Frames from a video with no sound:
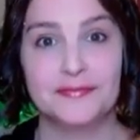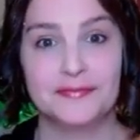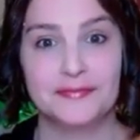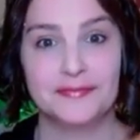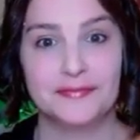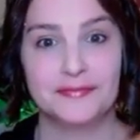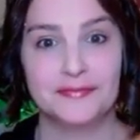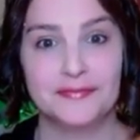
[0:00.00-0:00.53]

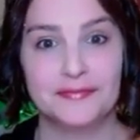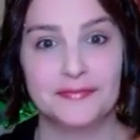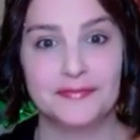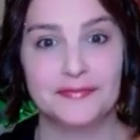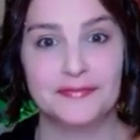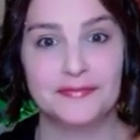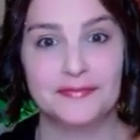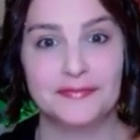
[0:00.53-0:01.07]

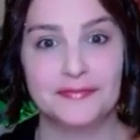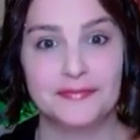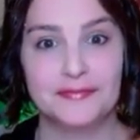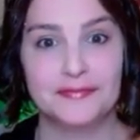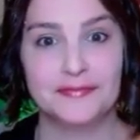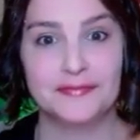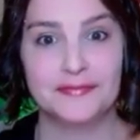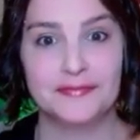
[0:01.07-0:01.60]

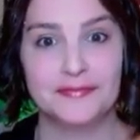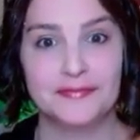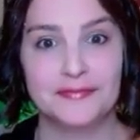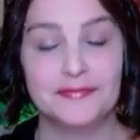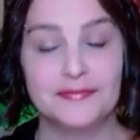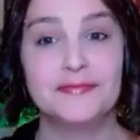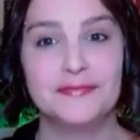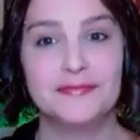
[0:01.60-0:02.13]

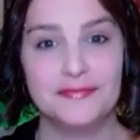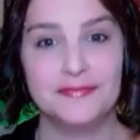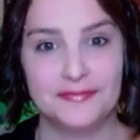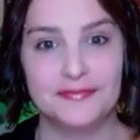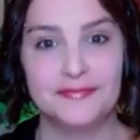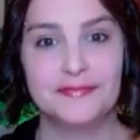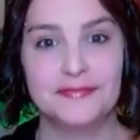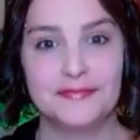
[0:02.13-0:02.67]

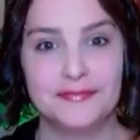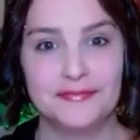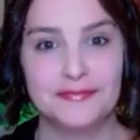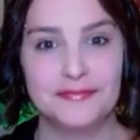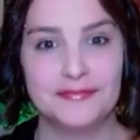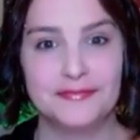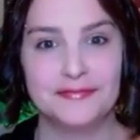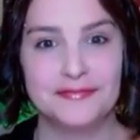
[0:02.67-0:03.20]

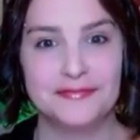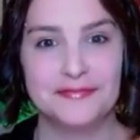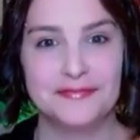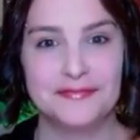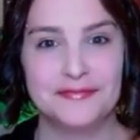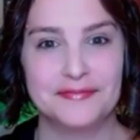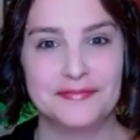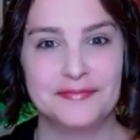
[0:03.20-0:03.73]

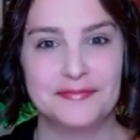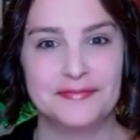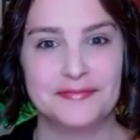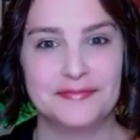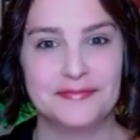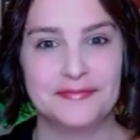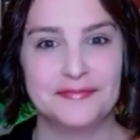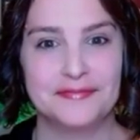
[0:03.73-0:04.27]

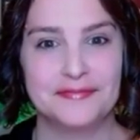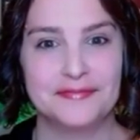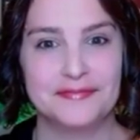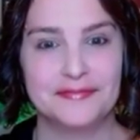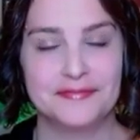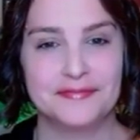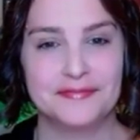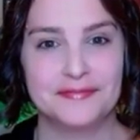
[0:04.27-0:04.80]

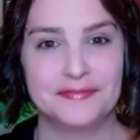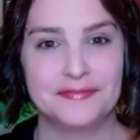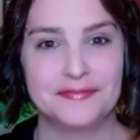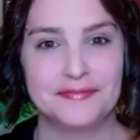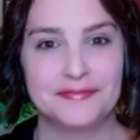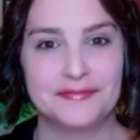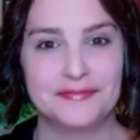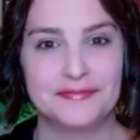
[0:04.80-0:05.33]

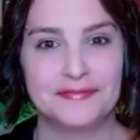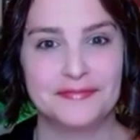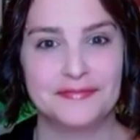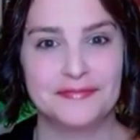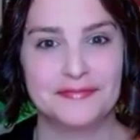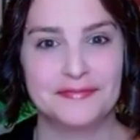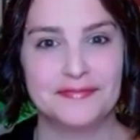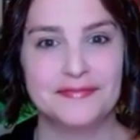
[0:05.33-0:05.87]

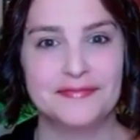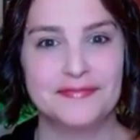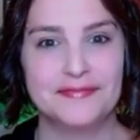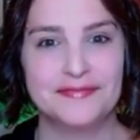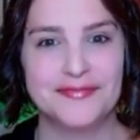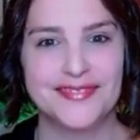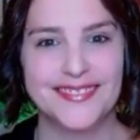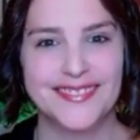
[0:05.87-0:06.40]

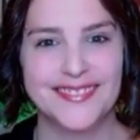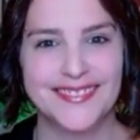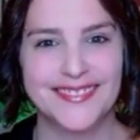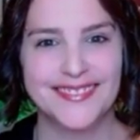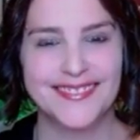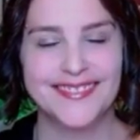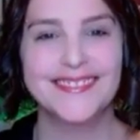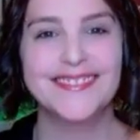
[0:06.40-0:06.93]

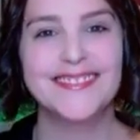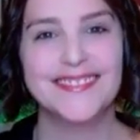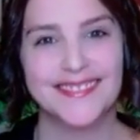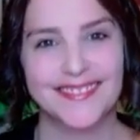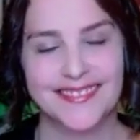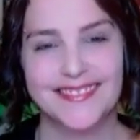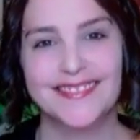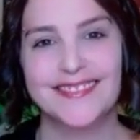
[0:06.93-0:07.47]

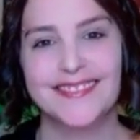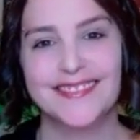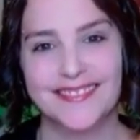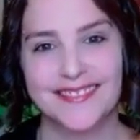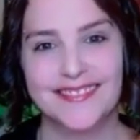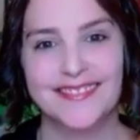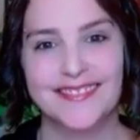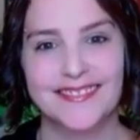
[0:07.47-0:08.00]
No words are spoken by the person on screen.